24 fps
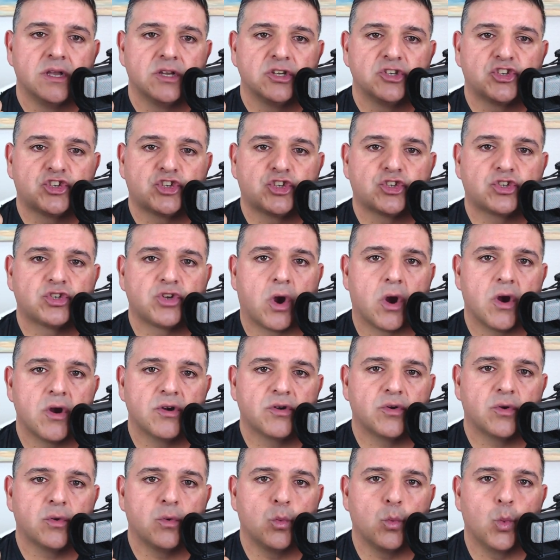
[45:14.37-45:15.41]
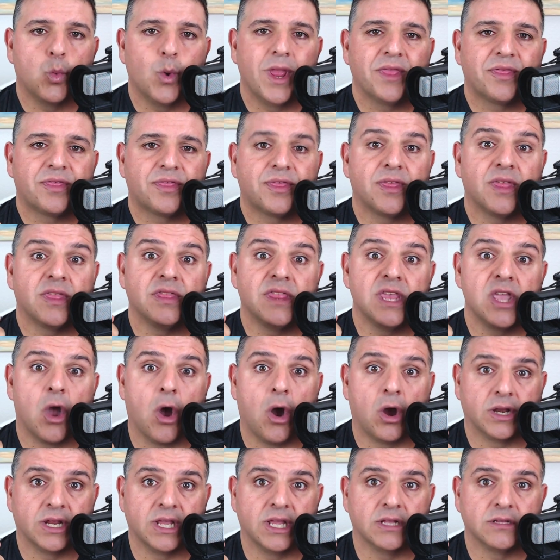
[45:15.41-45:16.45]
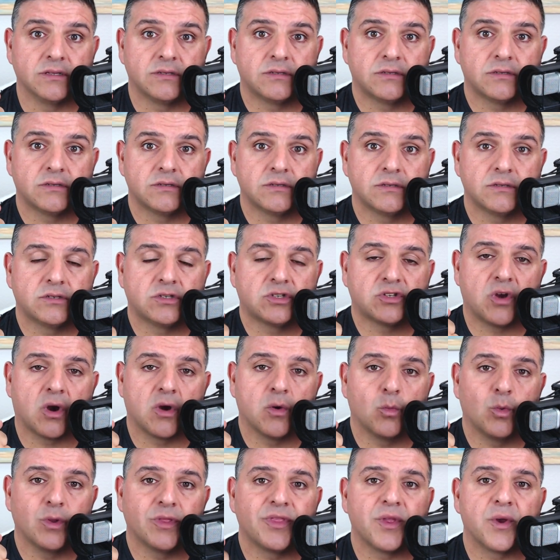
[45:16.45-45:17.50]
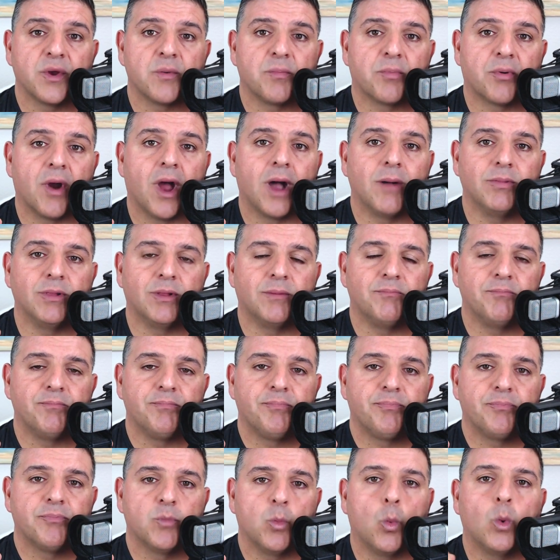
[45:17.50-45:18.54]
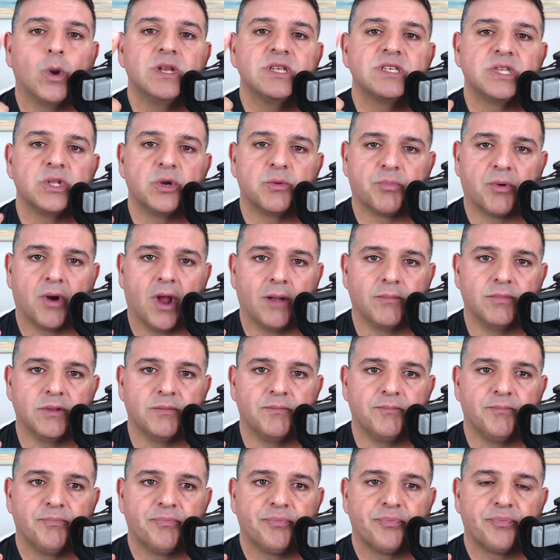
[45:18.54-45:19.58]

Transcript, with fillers: Start with the audience, start with their problem. What is their problem?